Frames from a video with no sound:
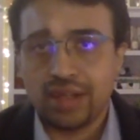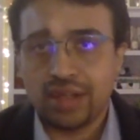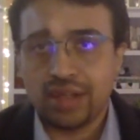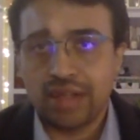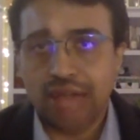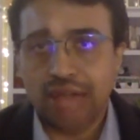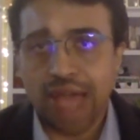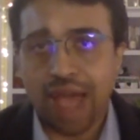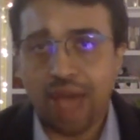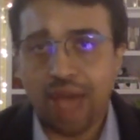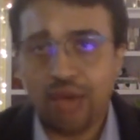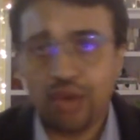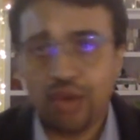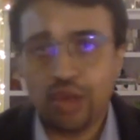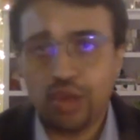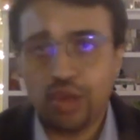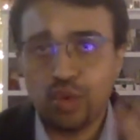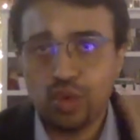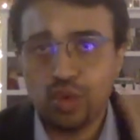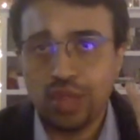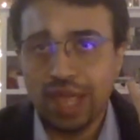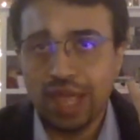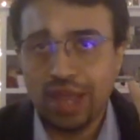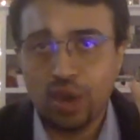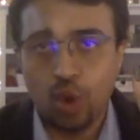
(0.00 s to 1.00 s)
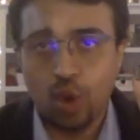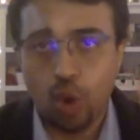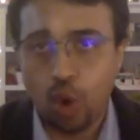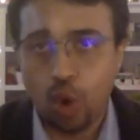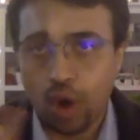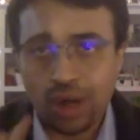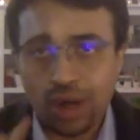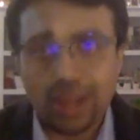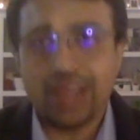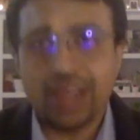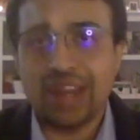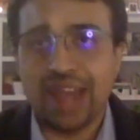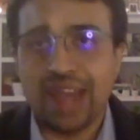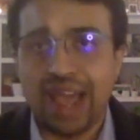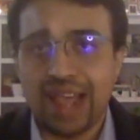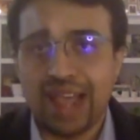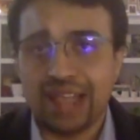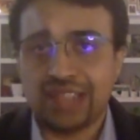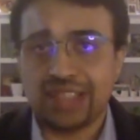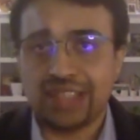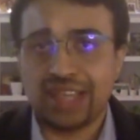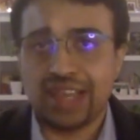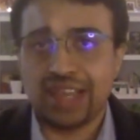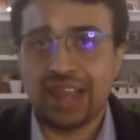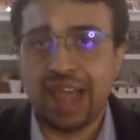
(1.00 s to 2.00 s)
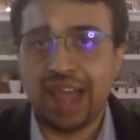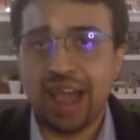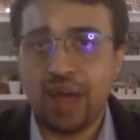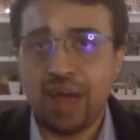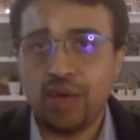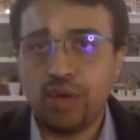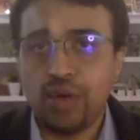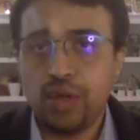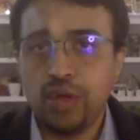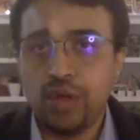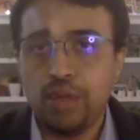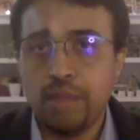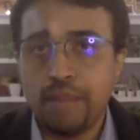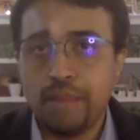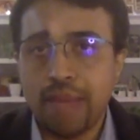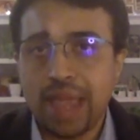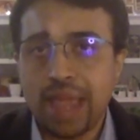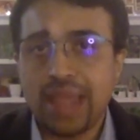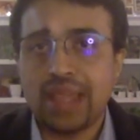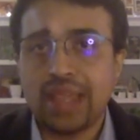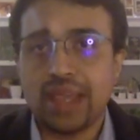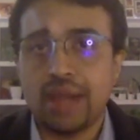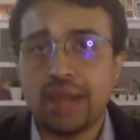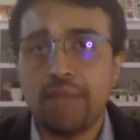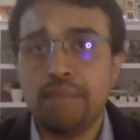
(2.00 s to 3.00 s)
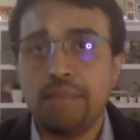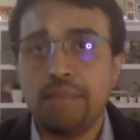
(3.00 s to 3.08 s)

how do you like organize it how do you make it